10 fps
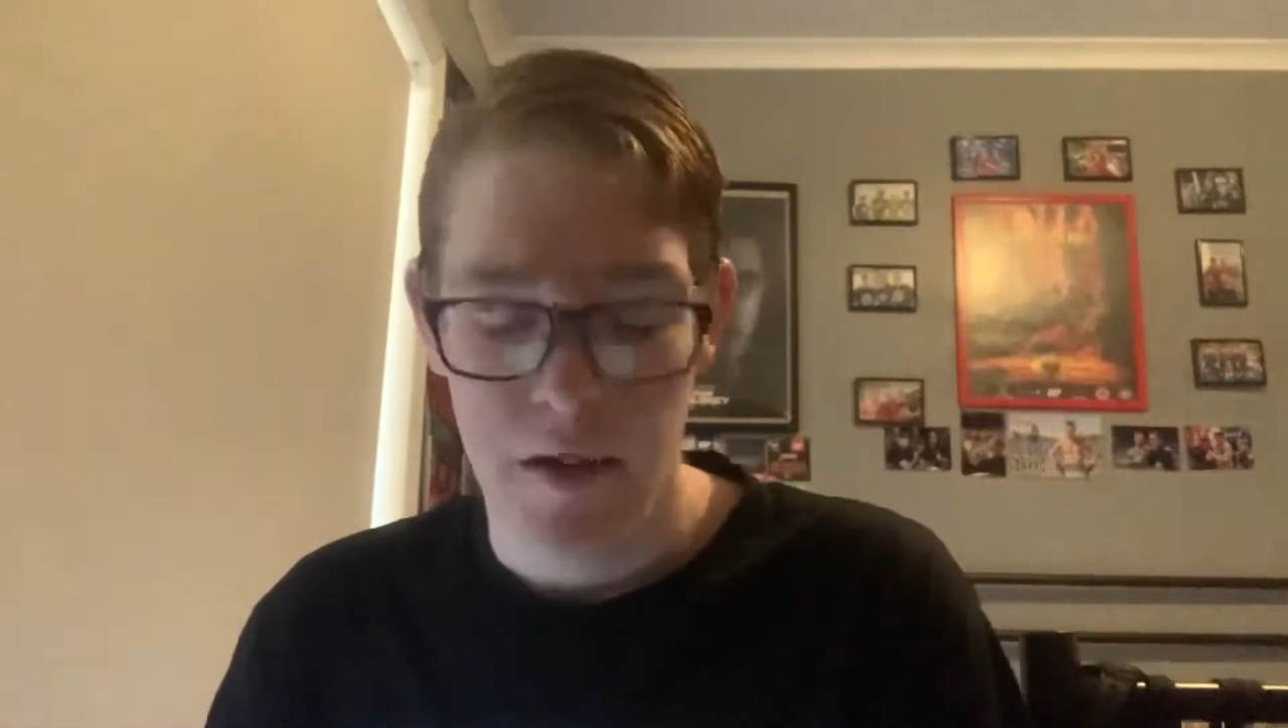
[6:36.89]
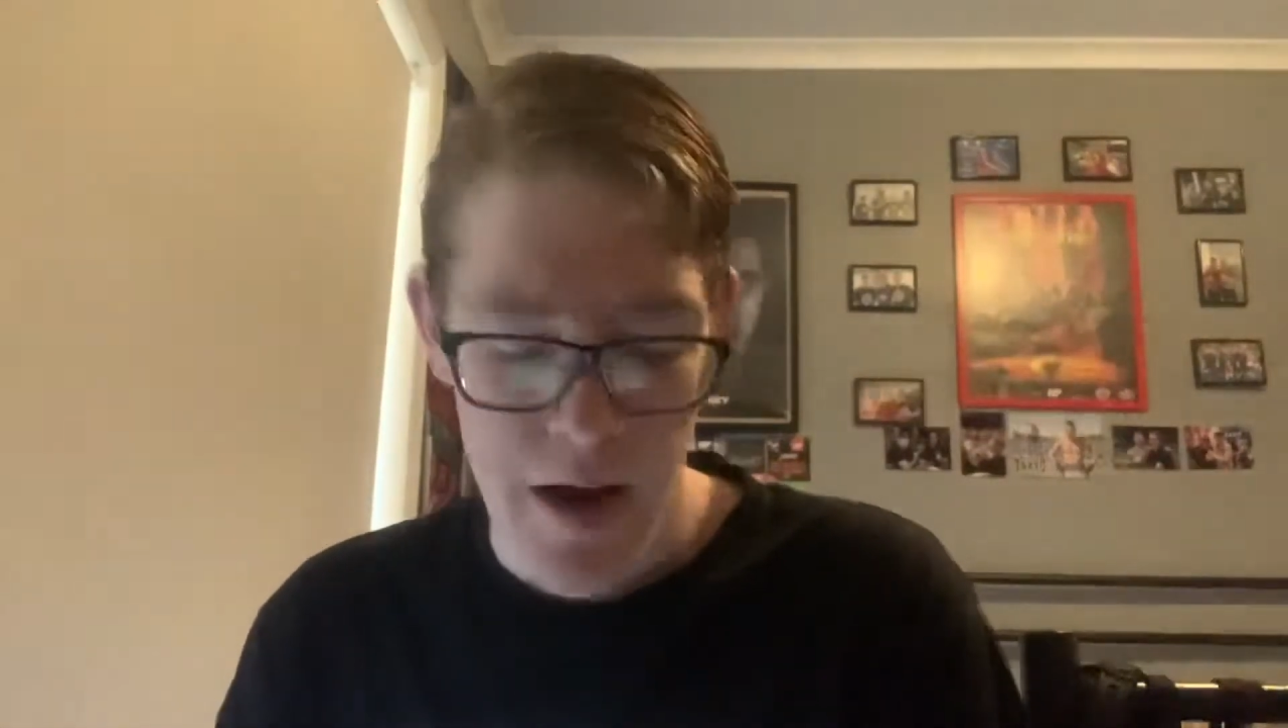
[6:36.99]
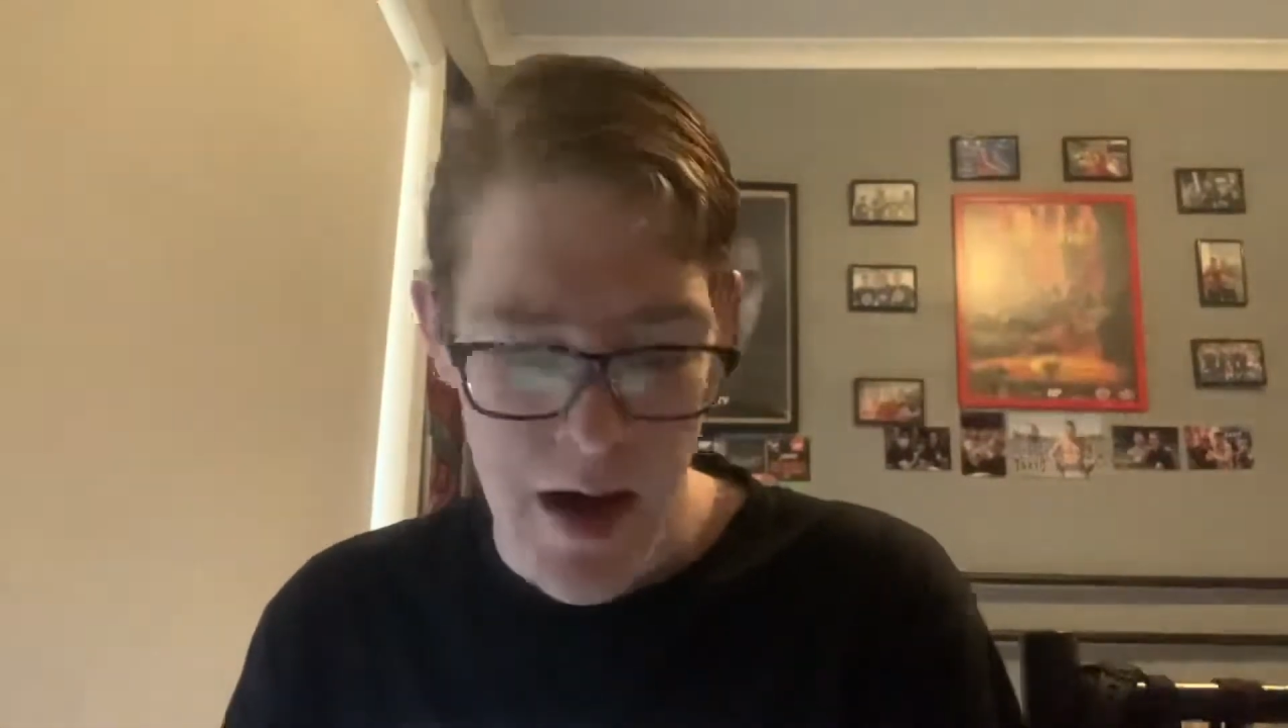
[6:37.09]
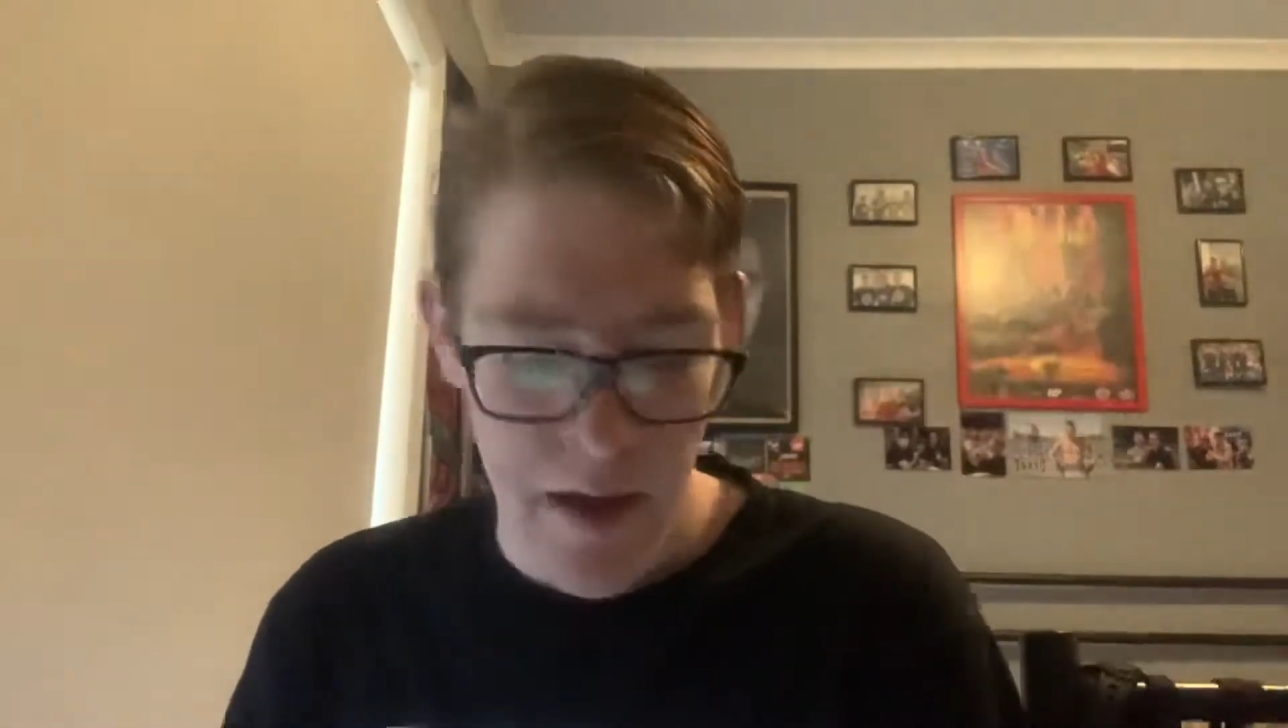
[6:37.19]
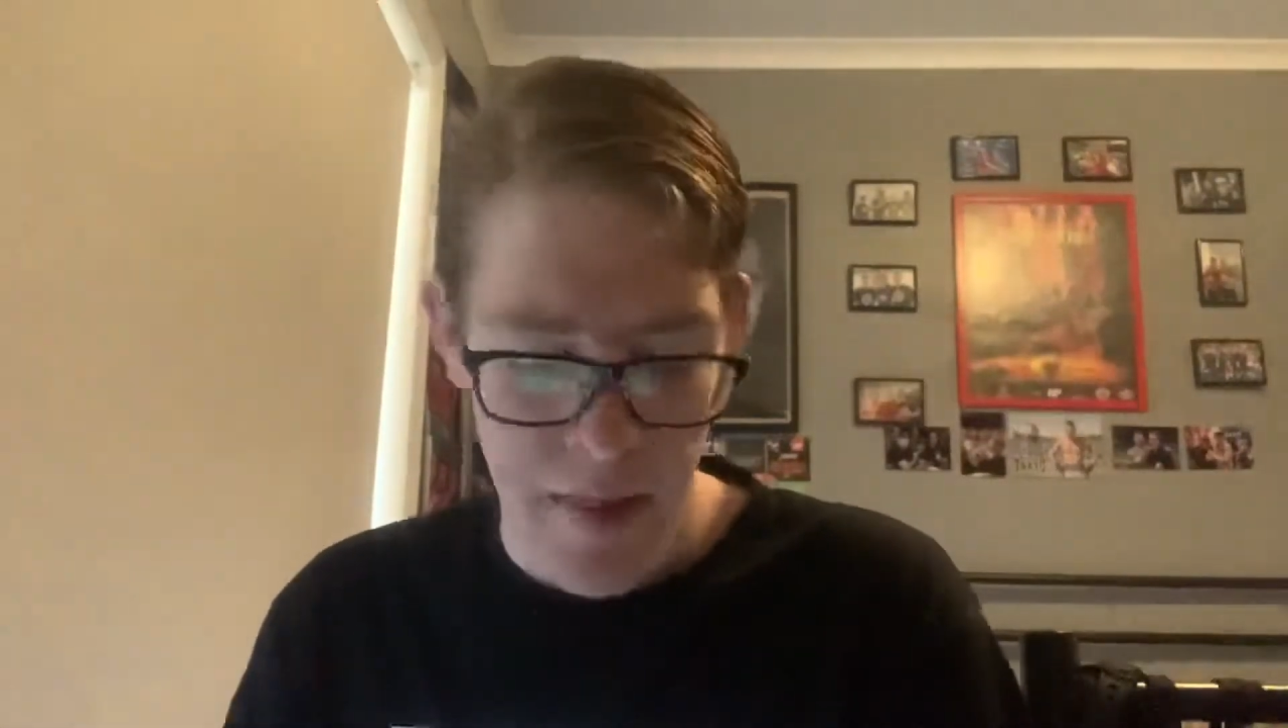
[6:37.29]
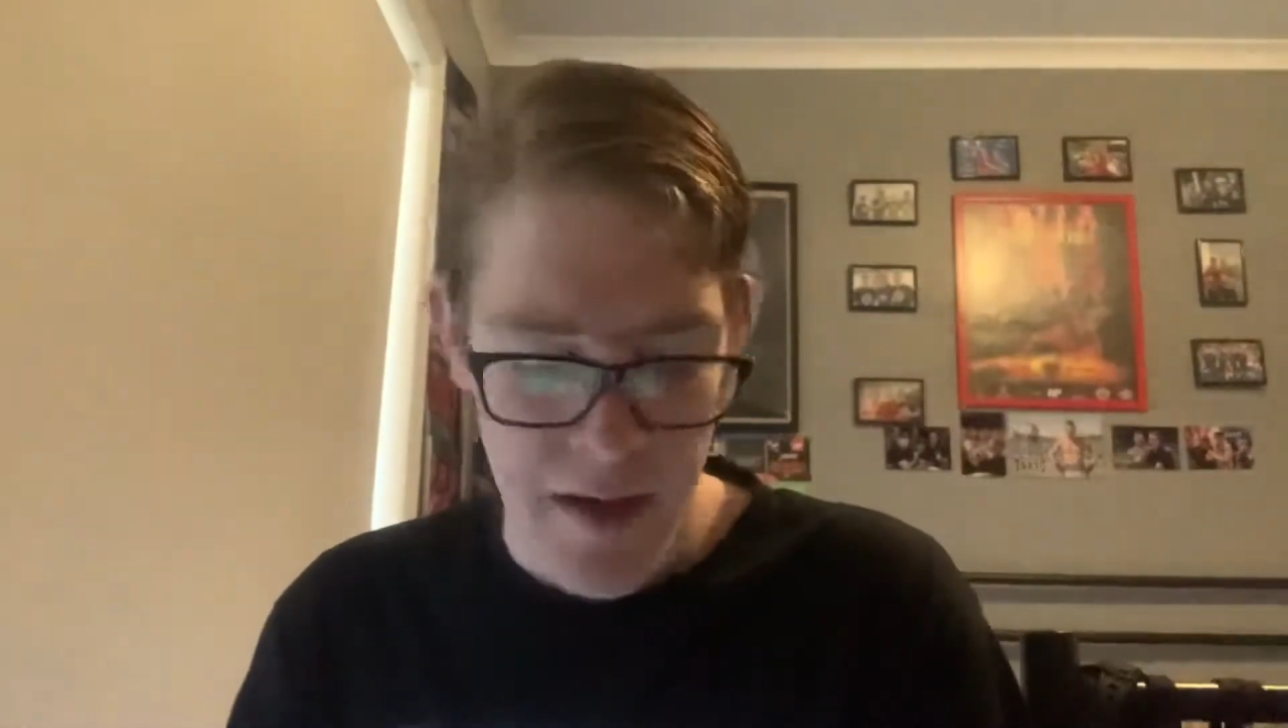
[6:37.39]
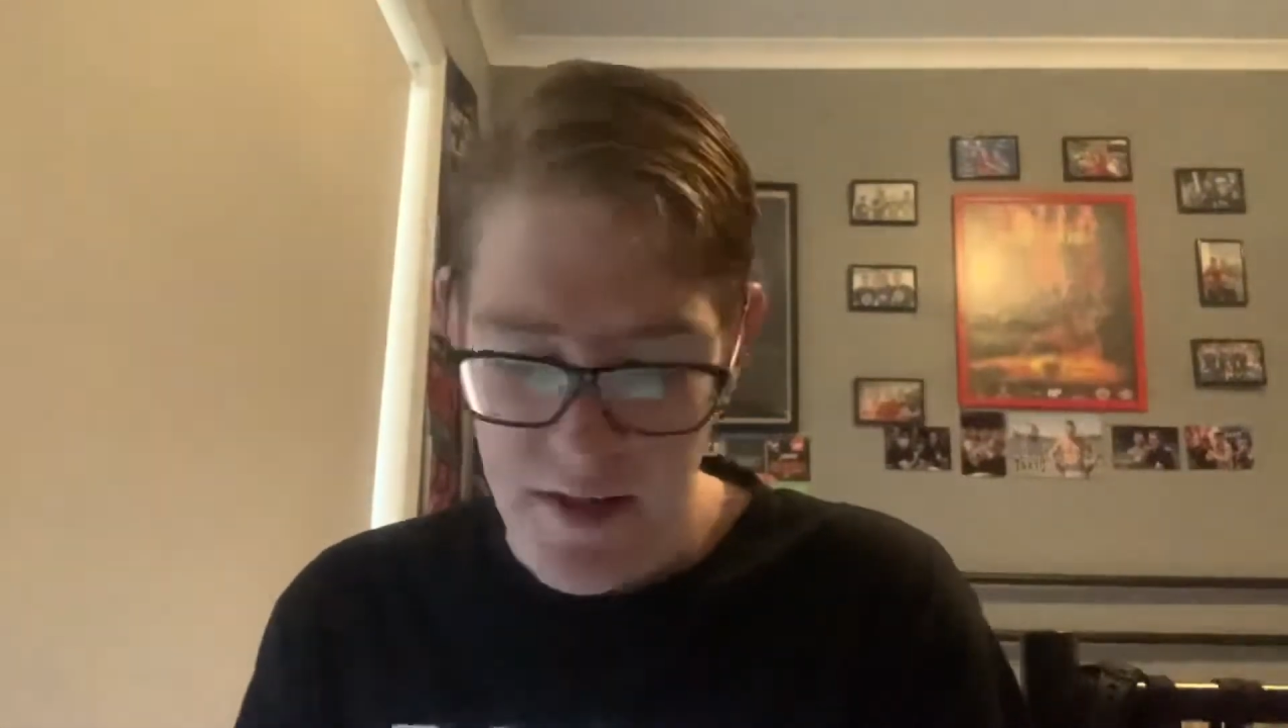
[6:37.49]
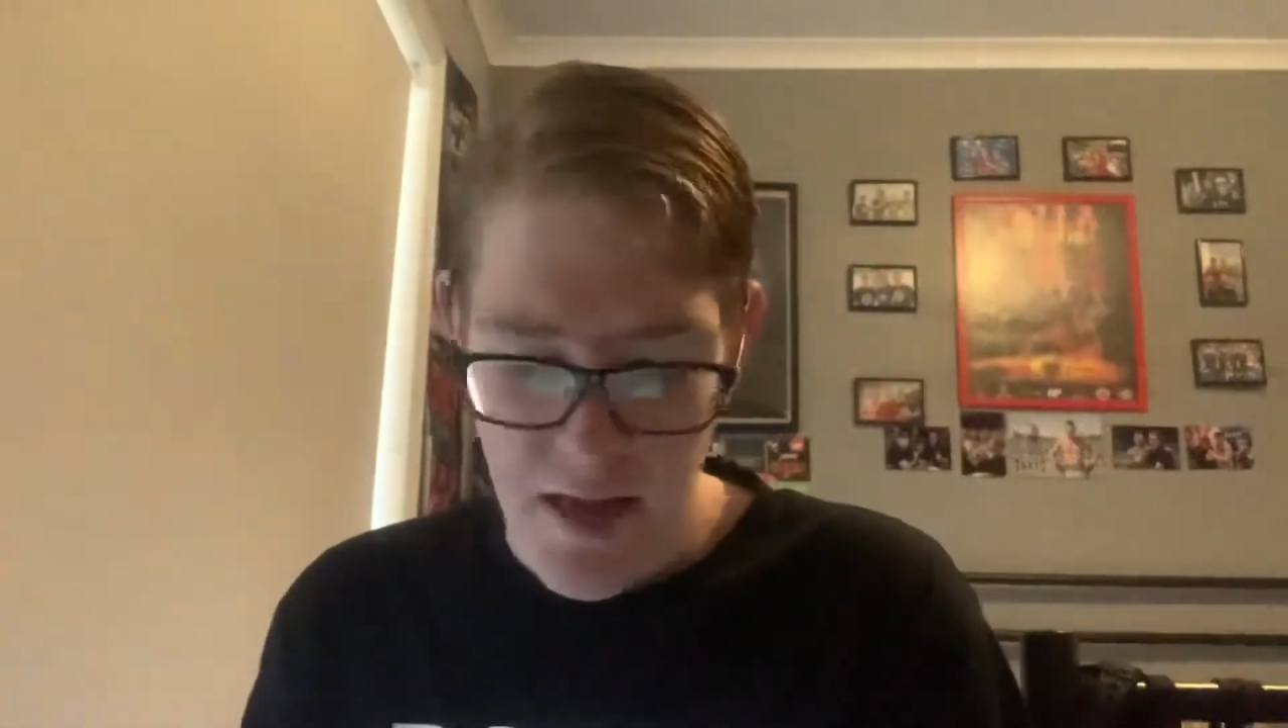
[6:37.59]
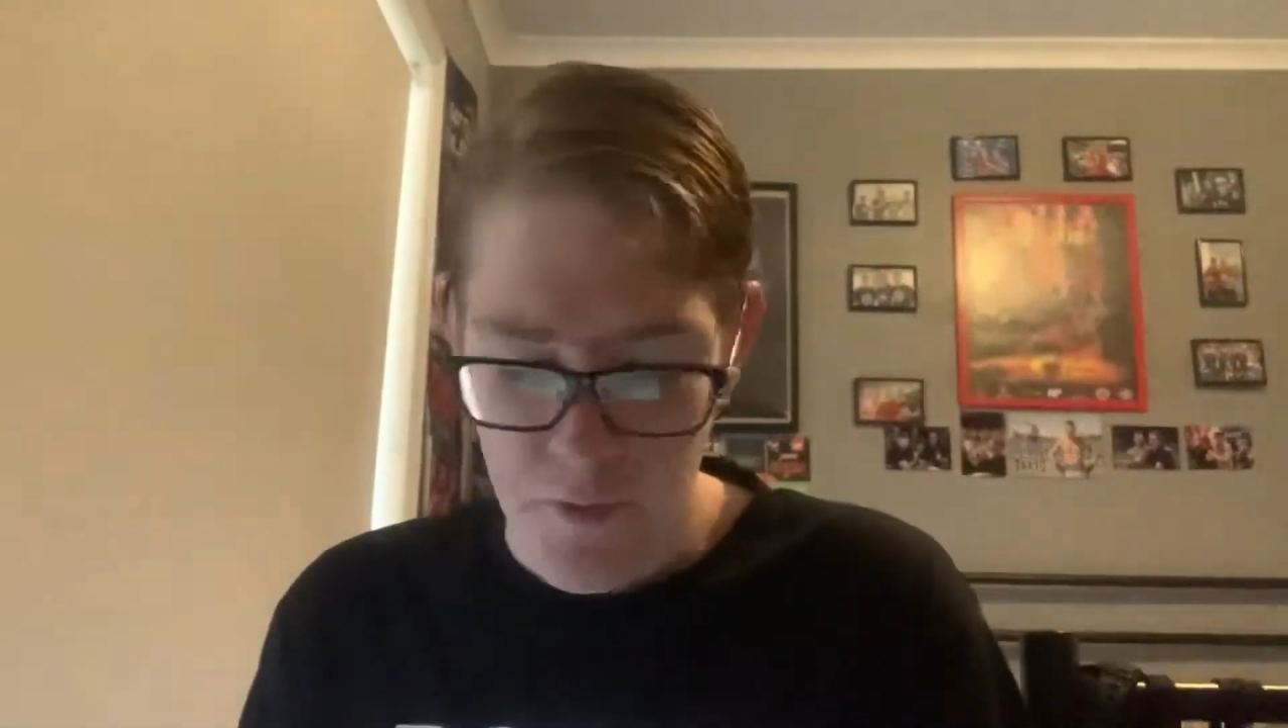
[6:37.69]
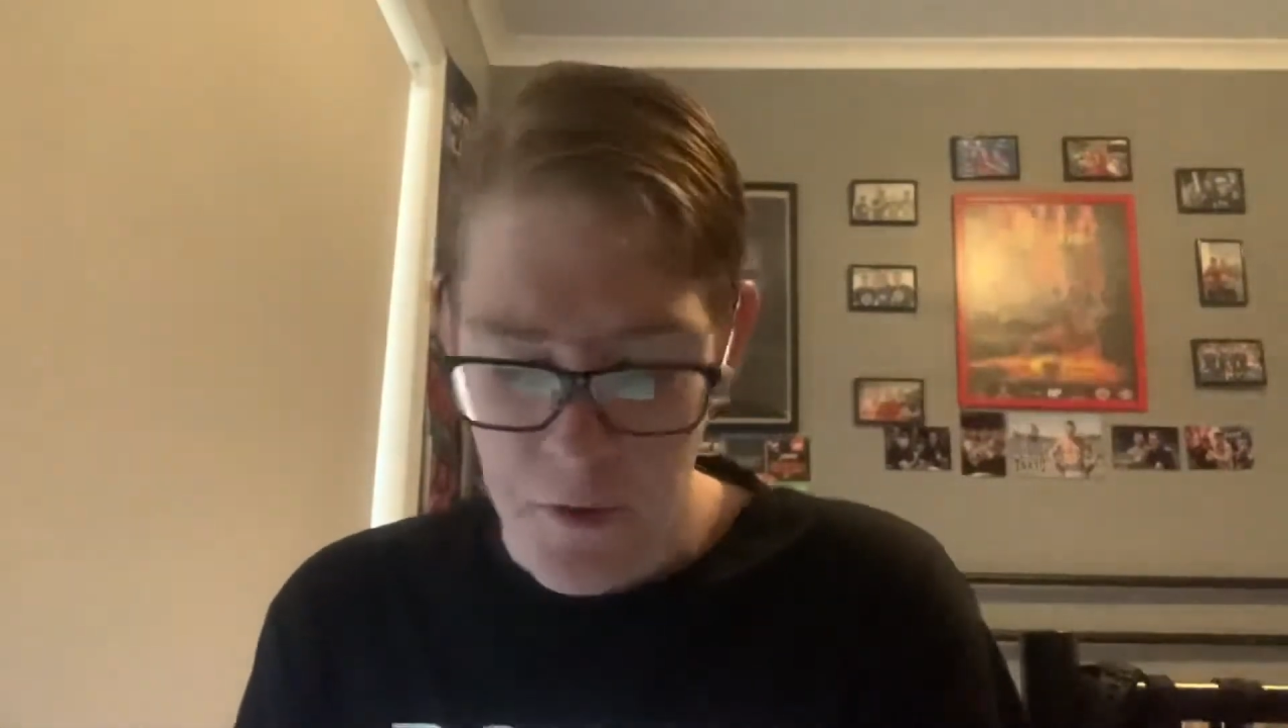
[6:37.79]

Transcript: That's